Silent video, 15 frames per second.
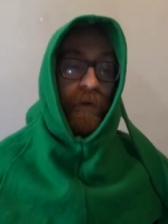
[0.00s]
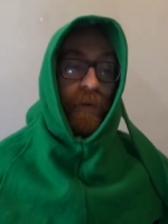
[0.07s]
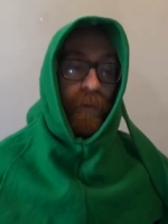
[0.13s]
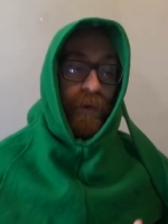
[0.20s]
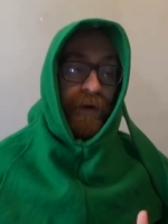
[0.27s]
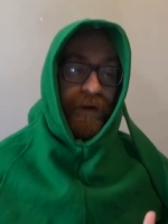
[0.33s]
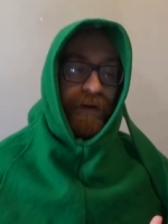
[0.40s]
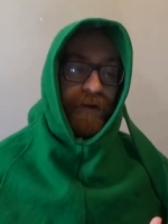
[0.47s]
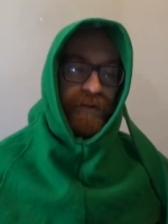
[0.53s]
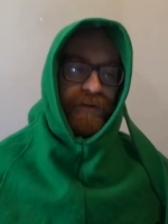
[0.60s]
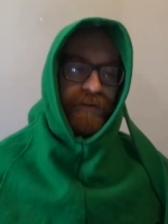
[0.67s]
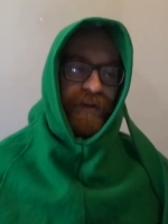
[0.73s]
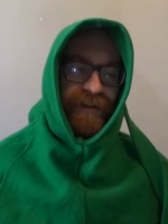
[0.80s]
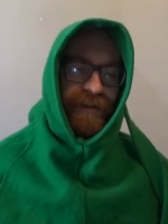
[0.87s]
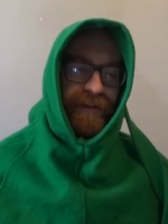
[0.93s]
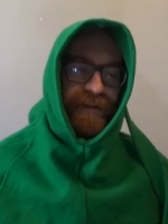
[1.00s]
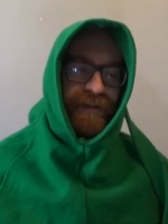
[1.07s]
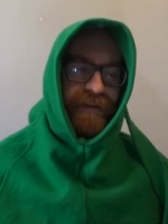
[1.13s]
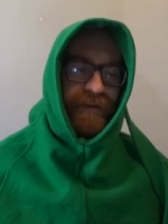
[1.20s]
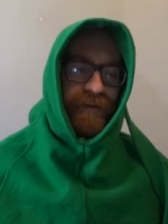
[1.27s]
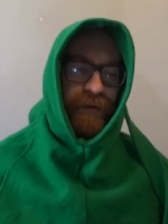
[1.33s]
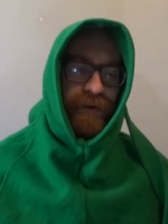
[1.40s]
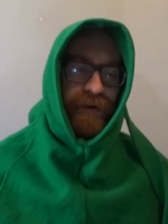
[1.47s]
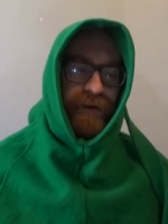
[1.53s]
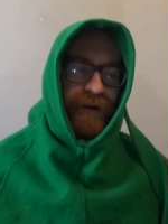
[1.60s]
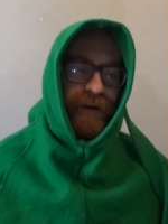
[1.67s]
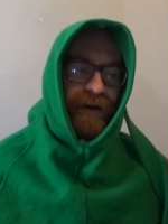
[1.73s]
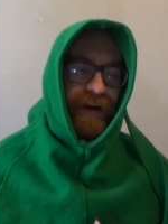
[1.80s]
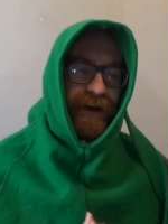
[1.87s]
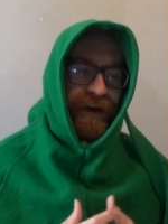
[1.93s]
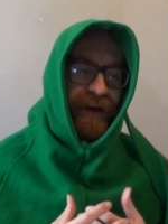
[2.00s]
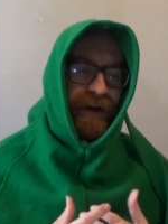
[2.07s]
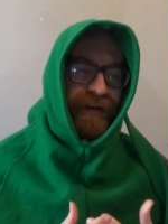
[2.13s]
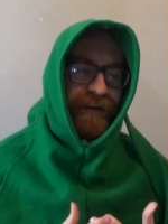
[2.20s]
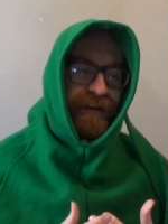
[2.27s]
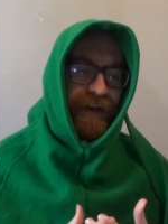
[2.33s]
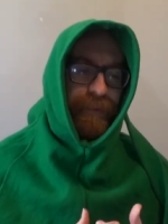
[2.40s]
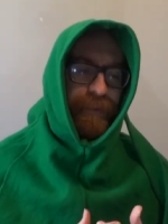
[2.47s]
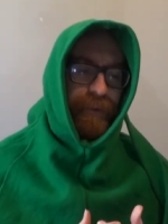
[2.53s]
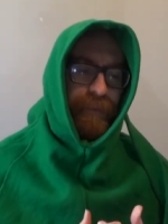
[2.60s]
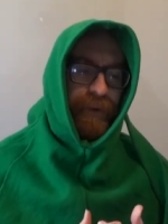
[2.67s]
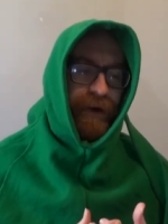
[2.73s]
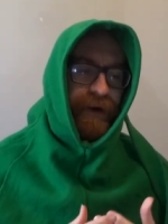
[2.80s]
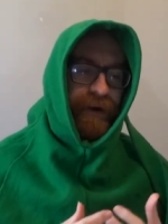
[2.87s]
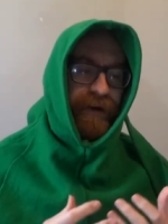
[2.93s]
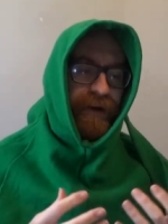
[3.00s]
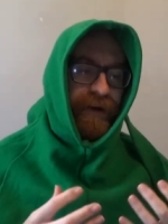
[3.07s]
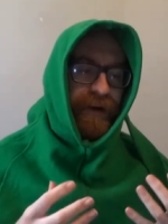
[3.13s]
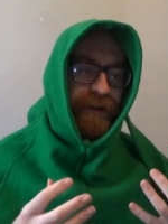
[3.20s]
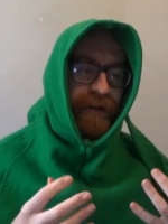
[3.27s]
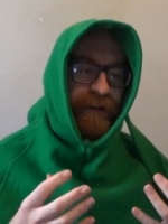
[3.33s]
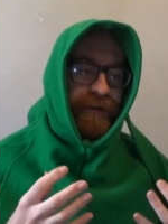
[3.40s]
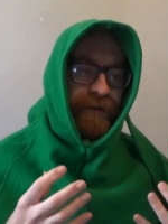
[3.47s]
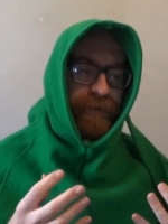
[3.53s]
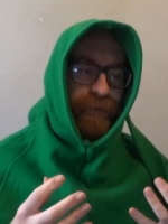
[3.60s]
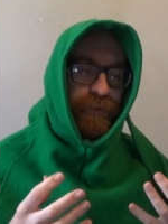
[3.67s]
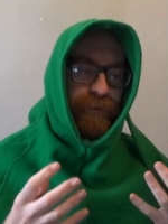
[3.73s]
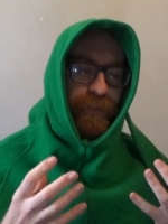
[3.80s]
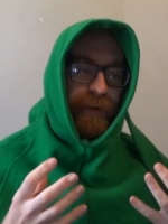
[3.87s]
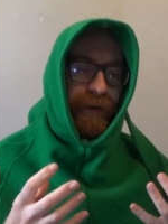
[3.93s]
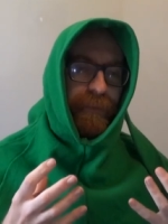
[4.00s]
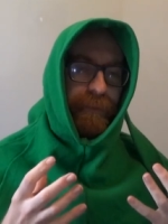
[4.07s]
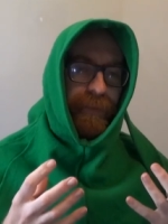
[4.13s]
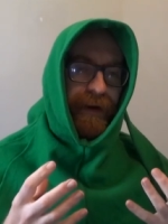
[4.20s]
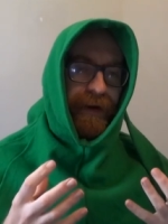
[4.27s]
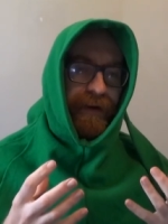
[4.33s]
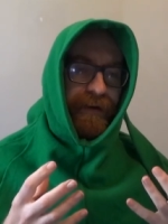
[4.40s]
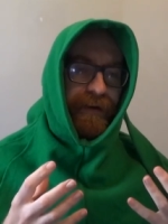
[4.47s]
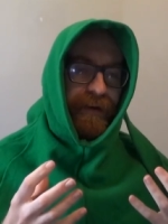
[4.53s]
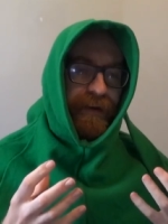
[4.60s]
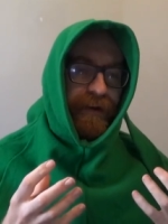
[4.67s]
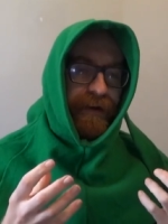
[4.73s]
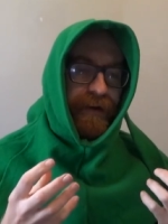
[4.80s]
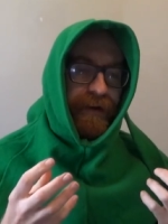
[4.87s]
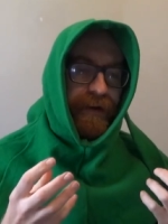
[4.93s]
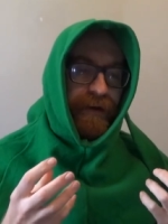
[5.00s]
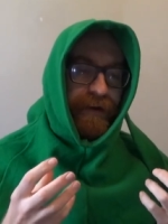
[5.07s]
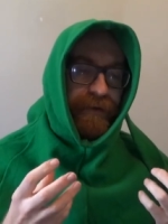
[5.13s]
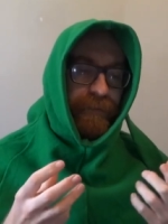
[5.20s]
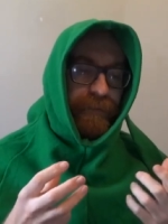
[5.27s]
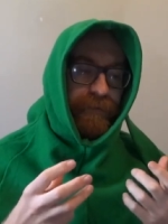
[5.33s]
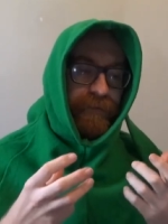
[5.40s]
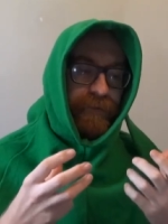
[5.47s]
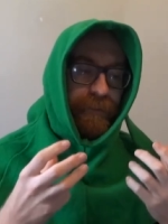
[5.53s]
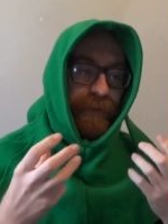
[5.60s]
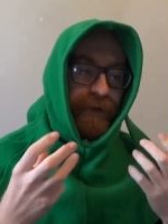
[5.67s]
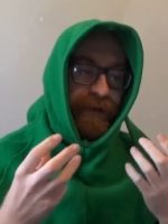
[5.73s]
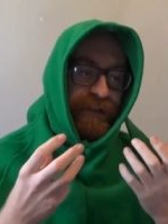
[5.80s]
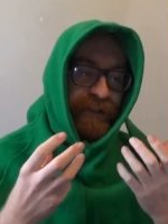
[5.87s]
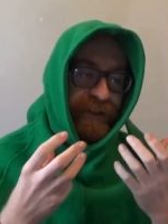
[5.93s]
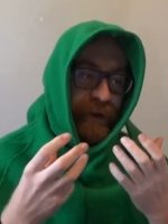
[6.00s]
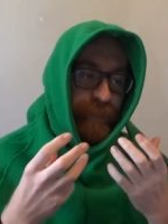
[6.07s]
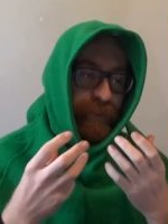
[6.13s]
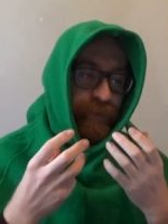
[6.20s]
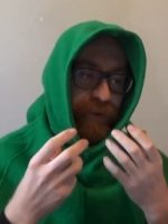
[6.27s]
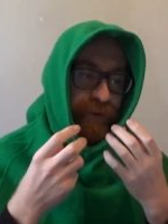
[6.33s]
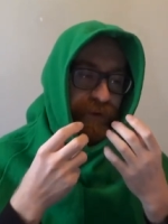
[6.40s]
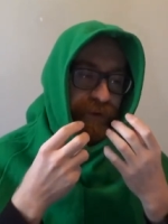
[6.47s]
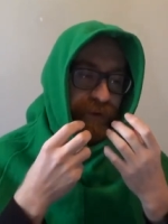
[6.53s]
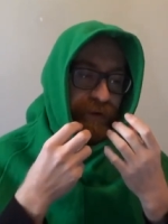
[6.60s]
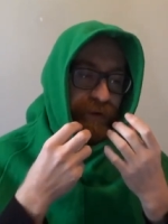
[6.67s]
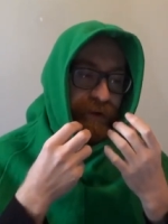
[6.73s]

When constructing this hood, I had to keep in mind that this was being made uh, to be a chaperon.